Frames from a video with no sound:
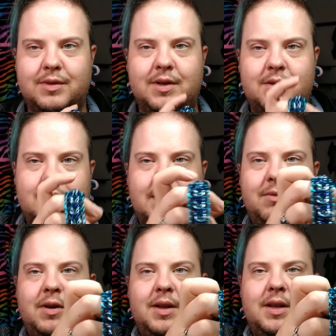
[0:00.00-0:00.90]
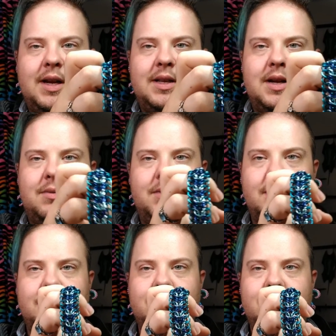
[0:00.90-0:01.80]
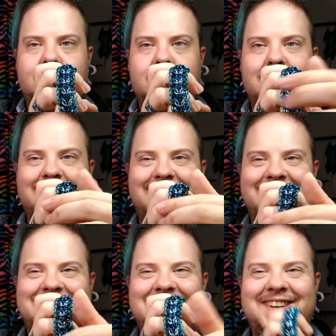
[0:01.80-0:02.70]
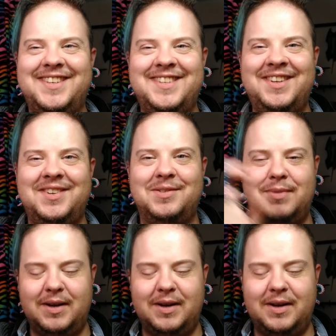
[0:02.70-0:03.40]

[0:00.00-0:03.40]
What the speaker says: So I really like that one, and she did too.